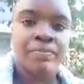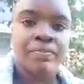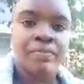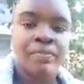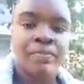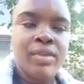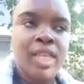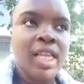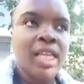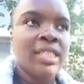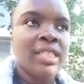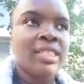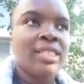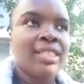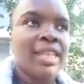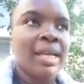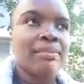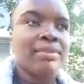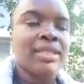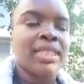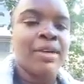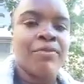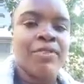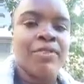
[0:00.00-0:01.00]

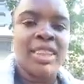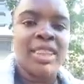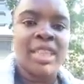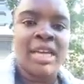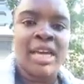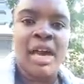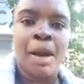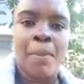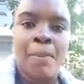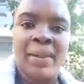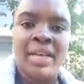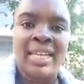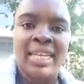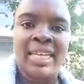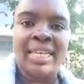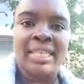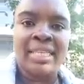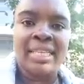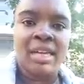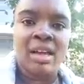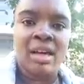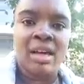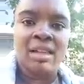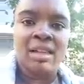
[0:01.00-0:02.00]
stepped everything up a gear the
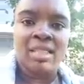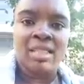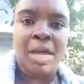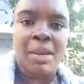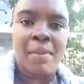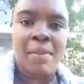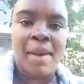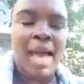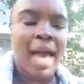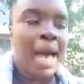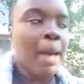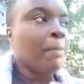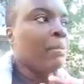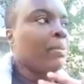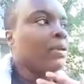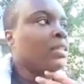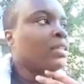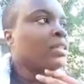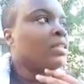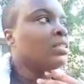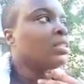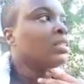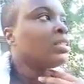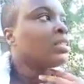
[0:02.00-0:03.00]
last time it
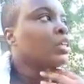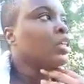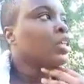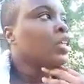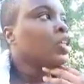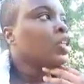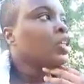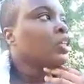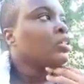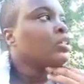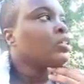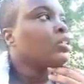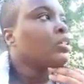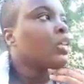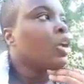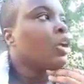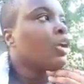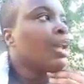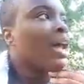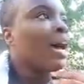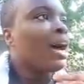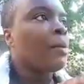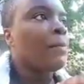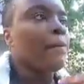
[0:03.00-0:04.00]
happened. So
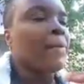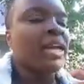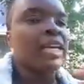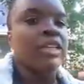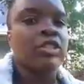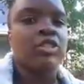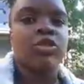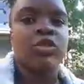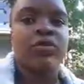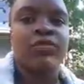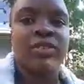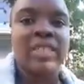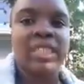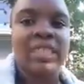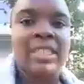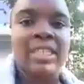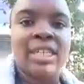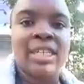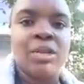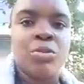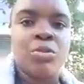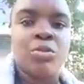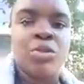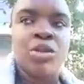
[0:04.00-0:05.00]
now I'm extra
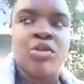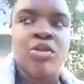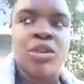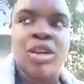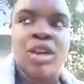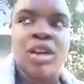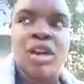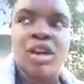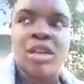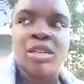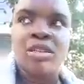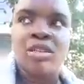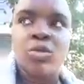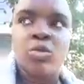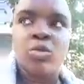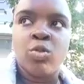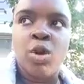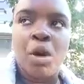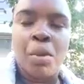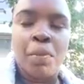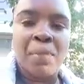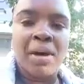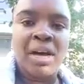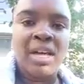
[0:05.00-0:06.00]
vigilant with regards to
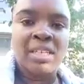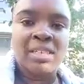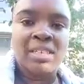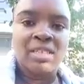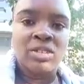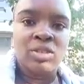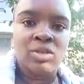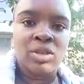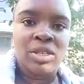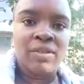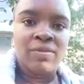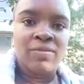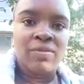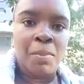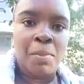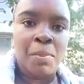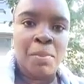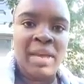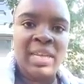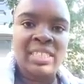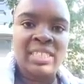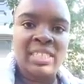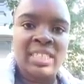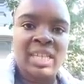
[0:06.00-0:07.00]
what personal
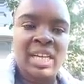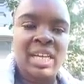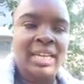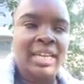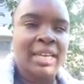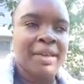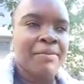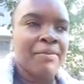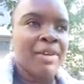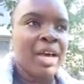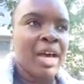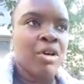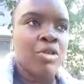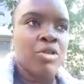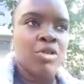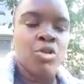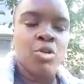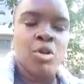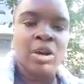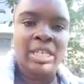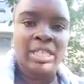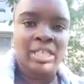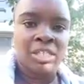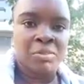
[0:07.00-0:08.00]
information I give out, who
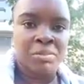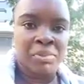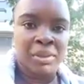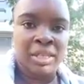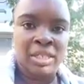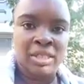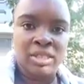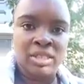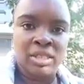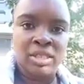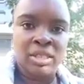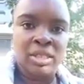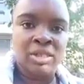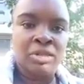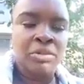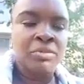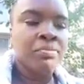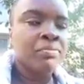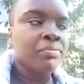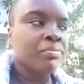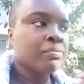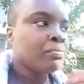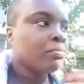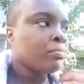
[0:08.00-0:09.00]
I speak to.
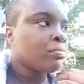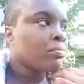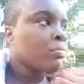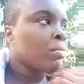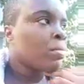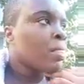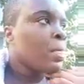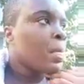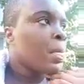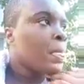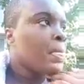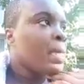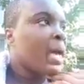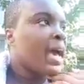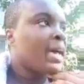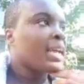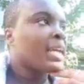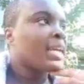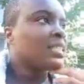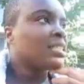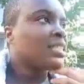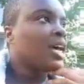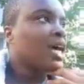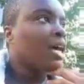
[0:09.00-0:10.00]
And
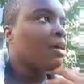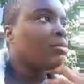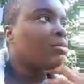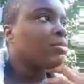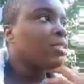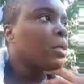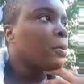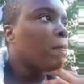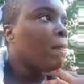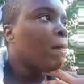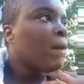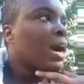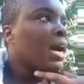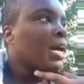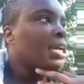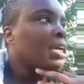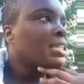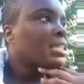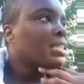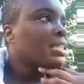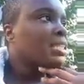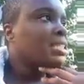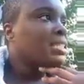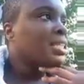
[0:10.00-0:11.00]
at times it
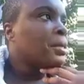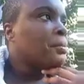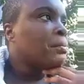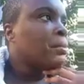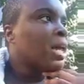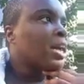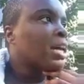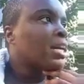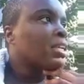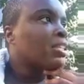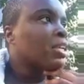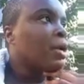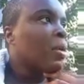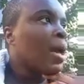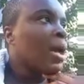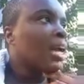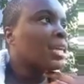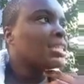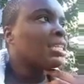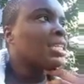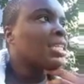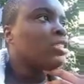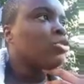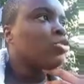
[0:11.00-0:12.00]
might seem like I don't
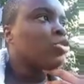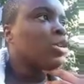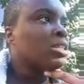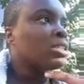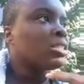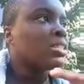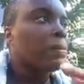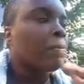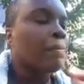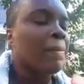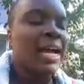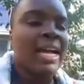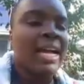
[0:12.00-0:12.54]
actually trust the bank